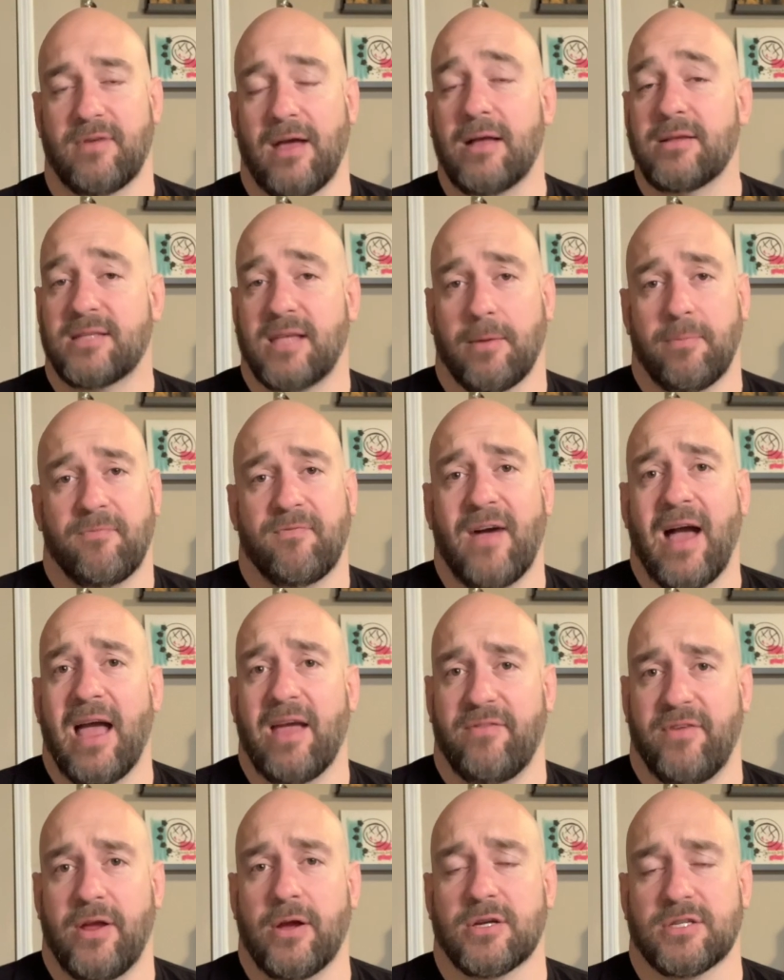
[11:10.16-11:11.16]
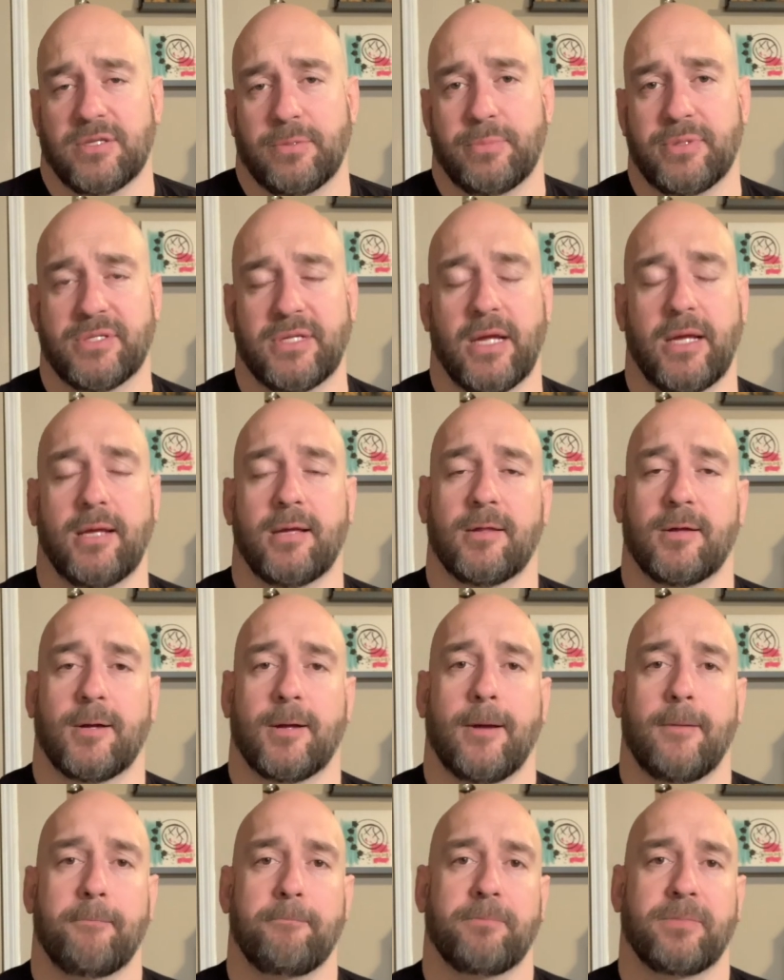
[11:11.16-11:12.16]
I'd say five years in
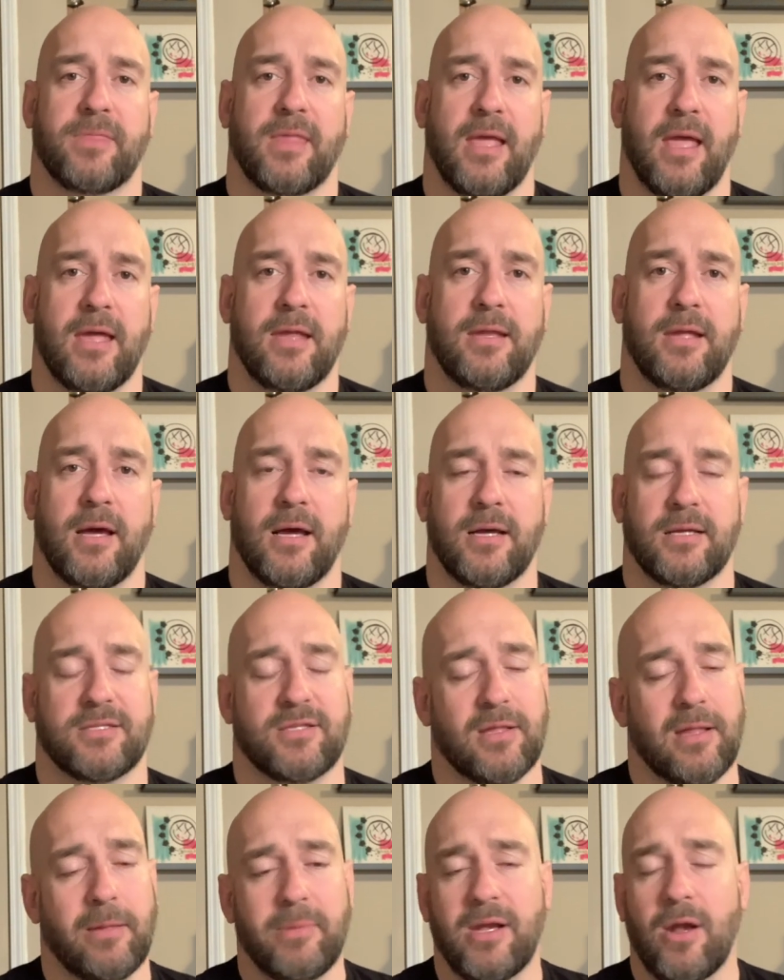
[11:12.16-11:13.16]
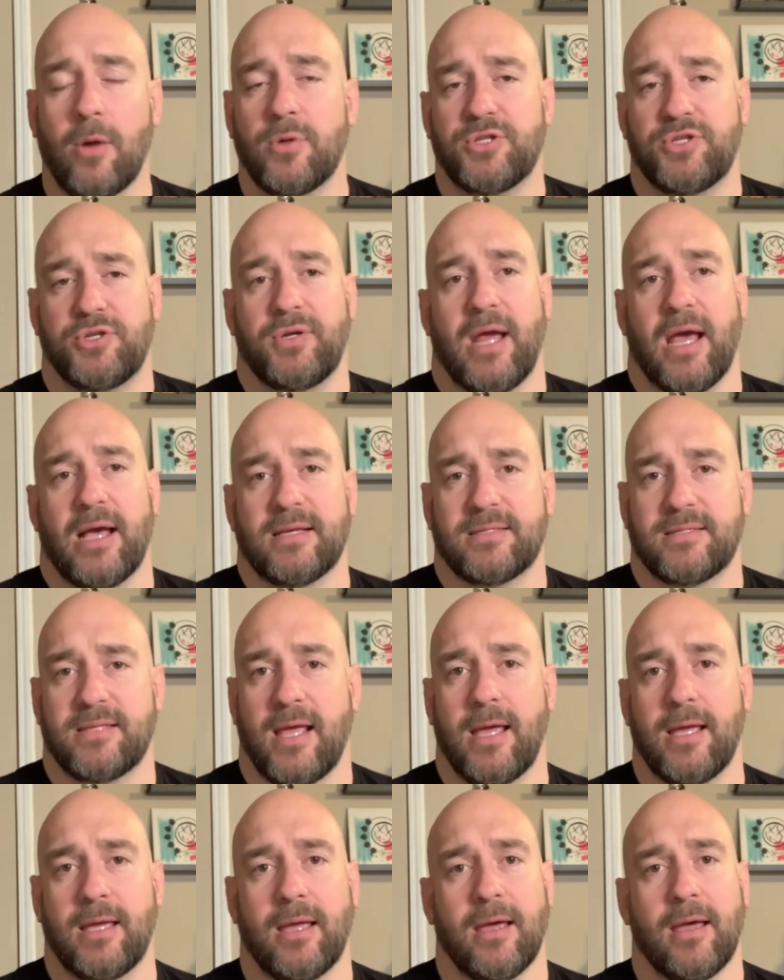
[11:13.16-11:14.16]
particular. And uh, so let me know what you guys
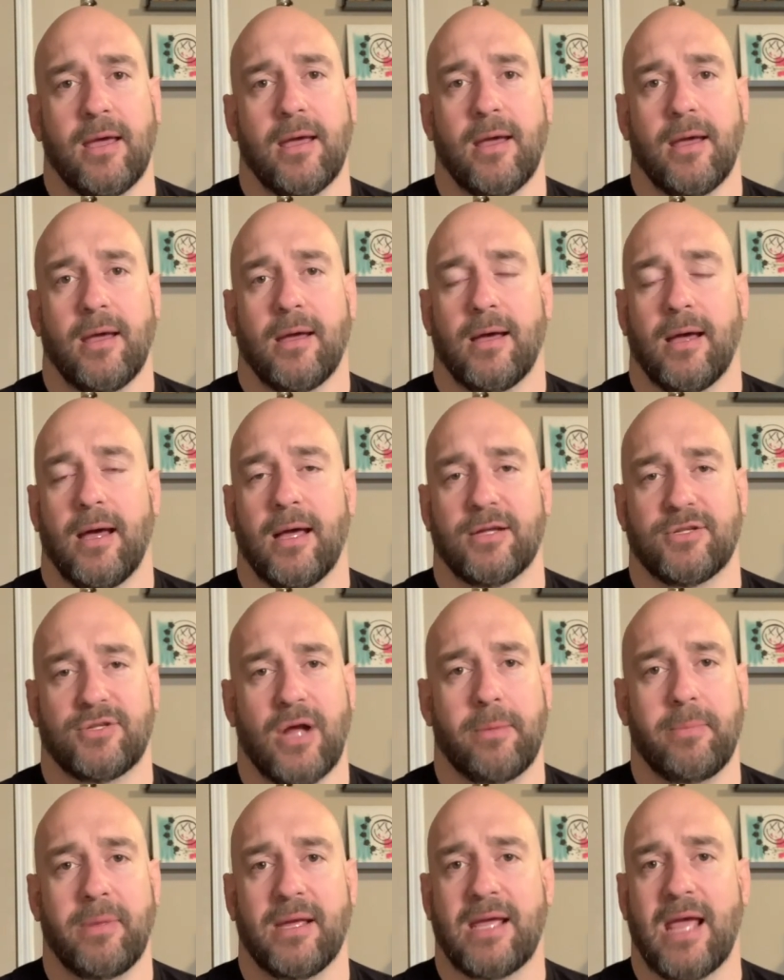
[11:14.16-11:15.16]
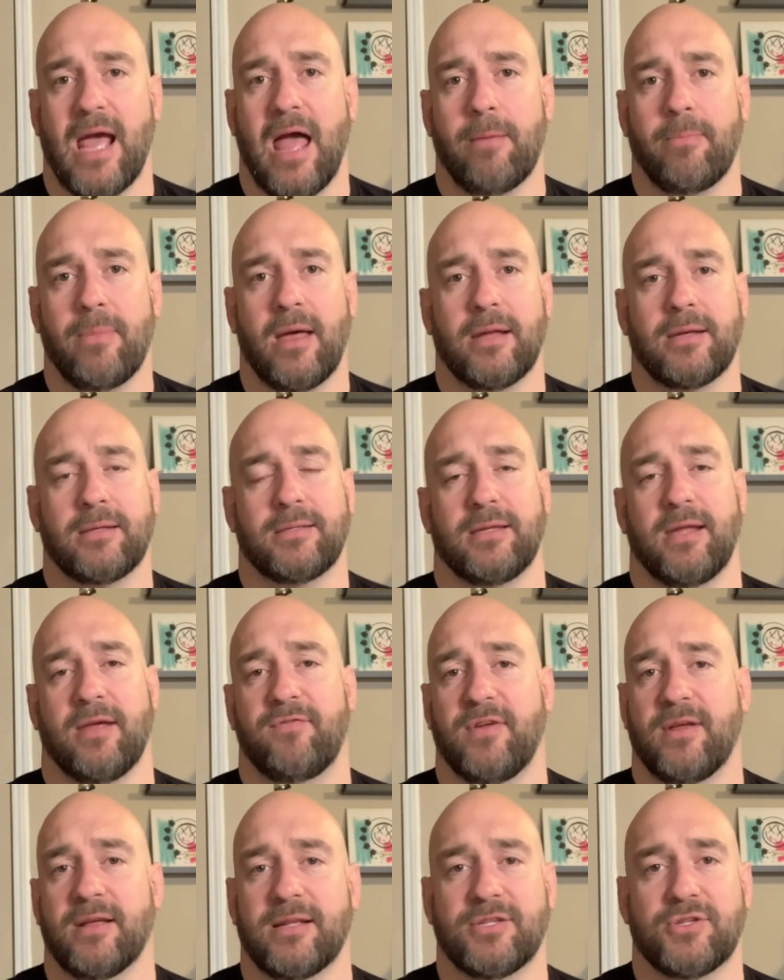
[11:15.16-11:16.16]
think. Uh, drop me a comment
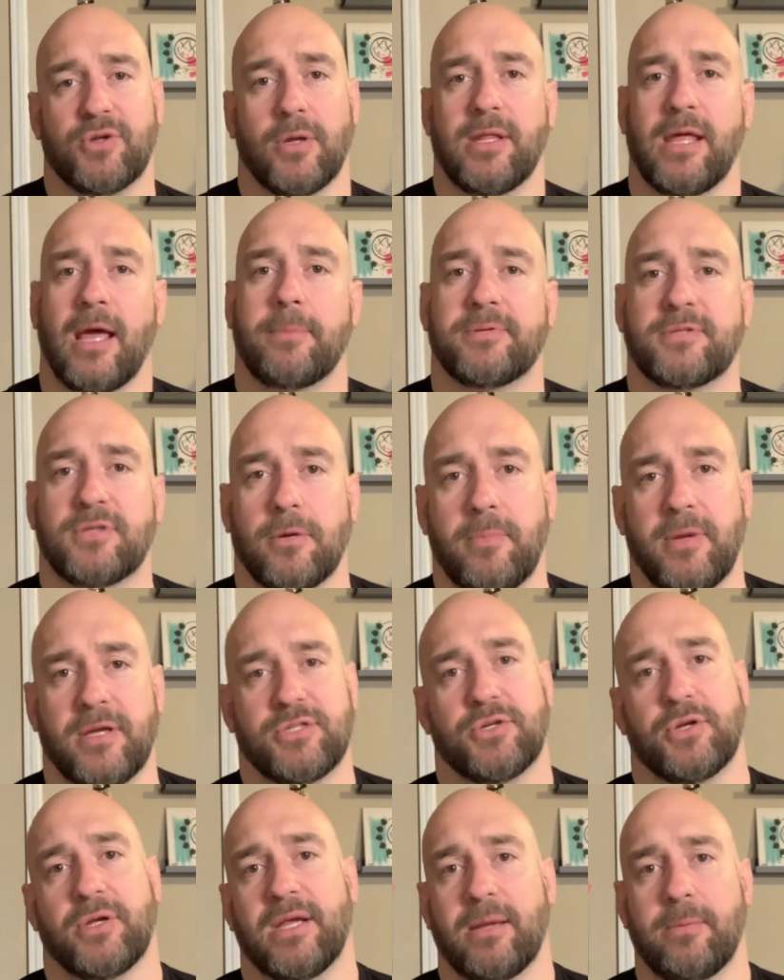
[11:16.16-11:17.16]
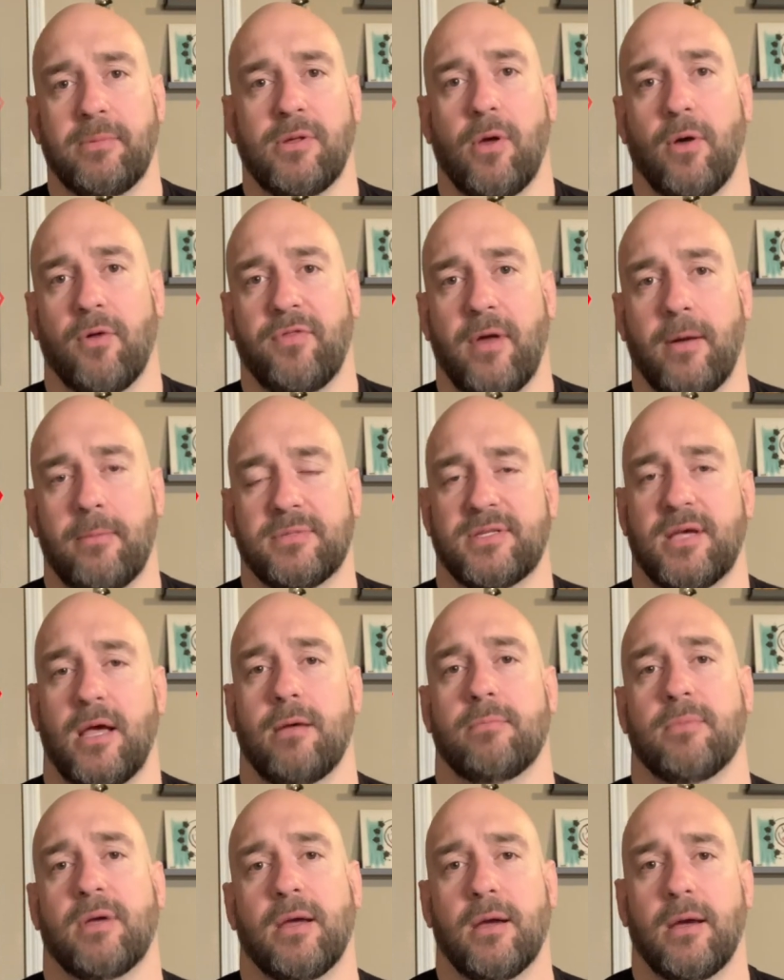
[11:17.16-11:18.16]
if you enjoyed the episode. Make sure you give me the old thumbs
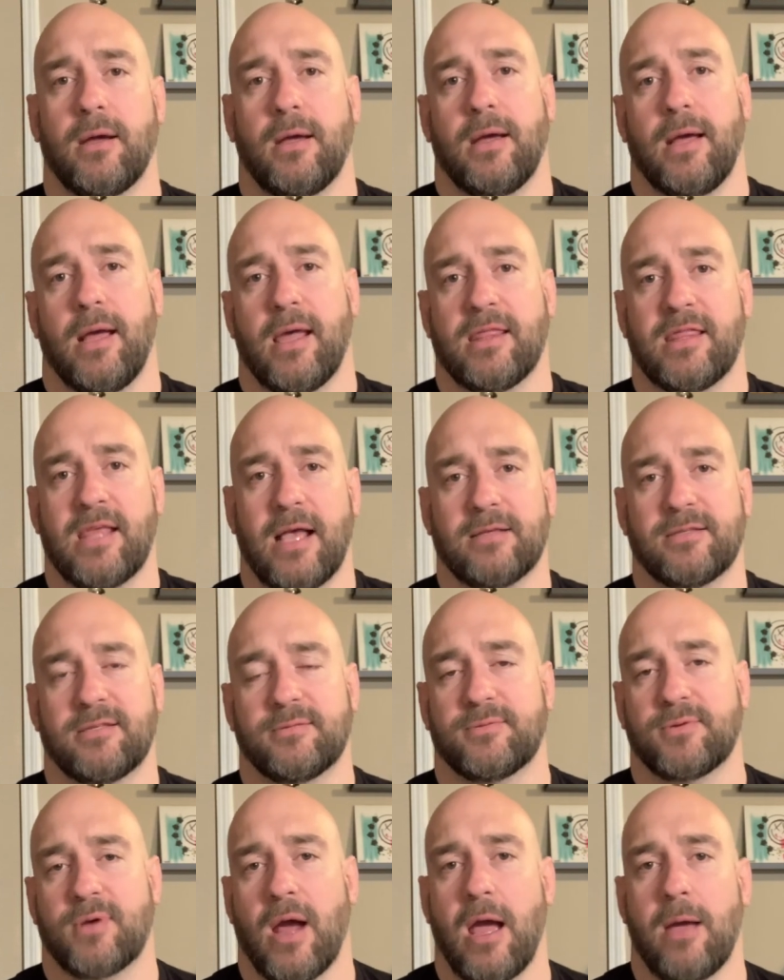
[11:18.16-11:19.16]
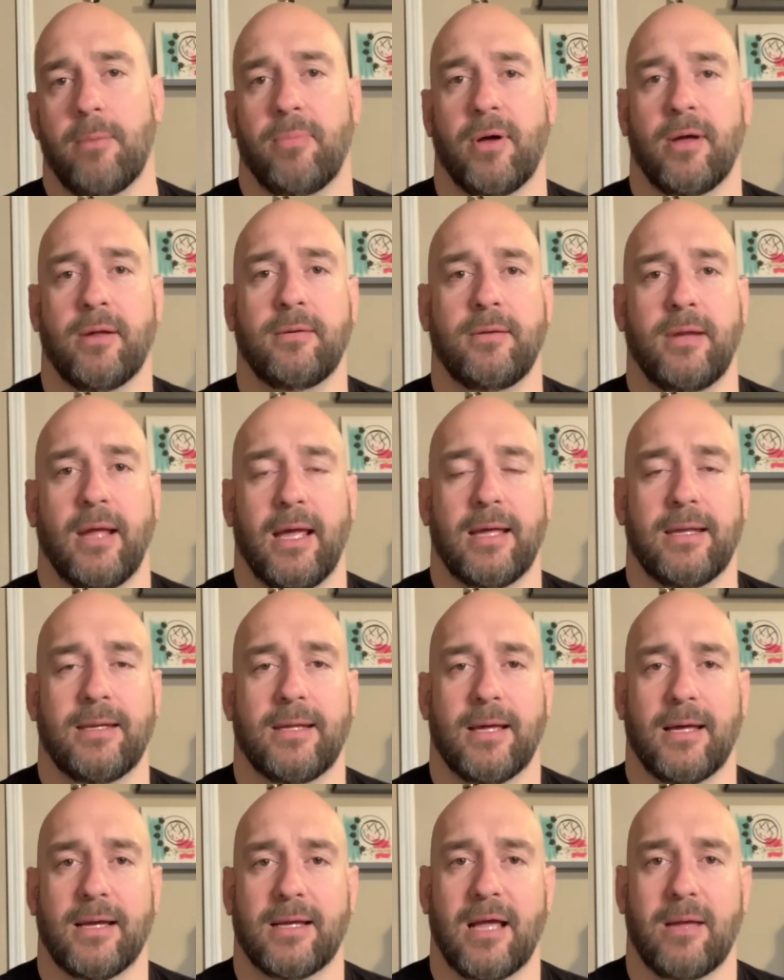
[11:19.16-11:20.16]
up, hit that subscribe button,
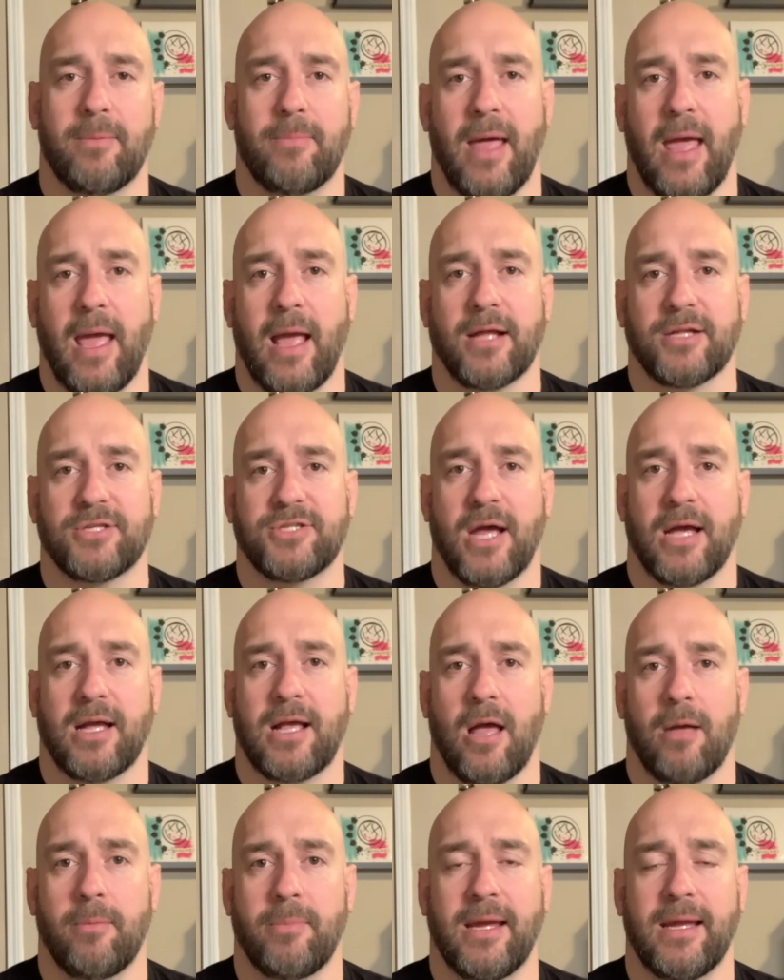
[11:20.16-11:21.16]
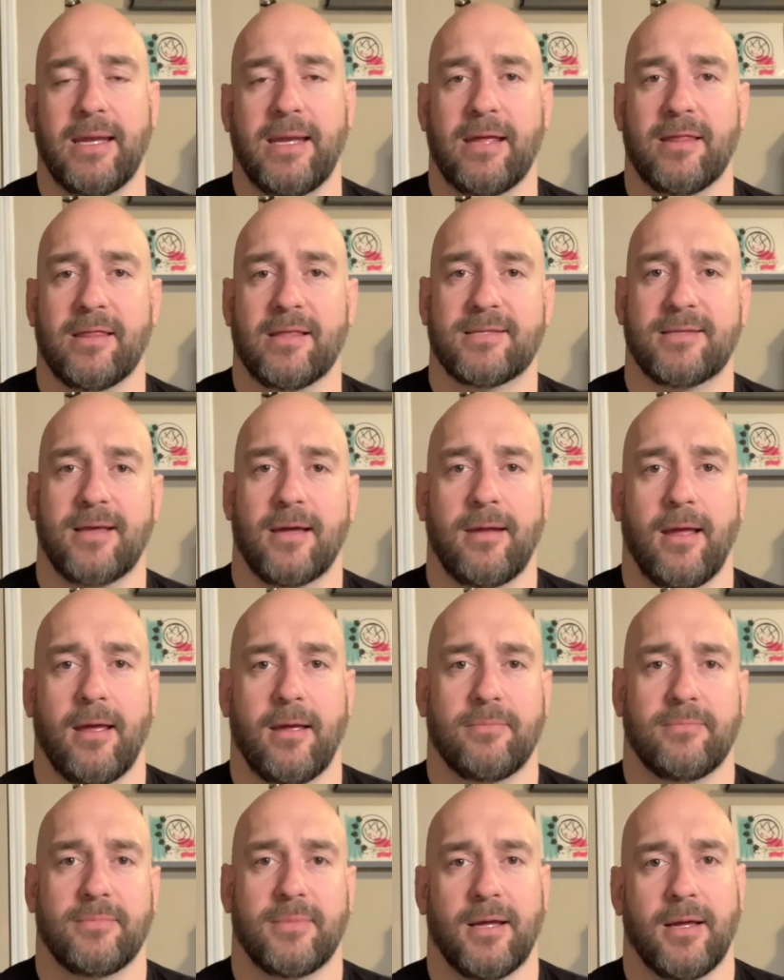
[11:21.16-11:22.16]
and uh, come back and check out me and Ian this Sunday.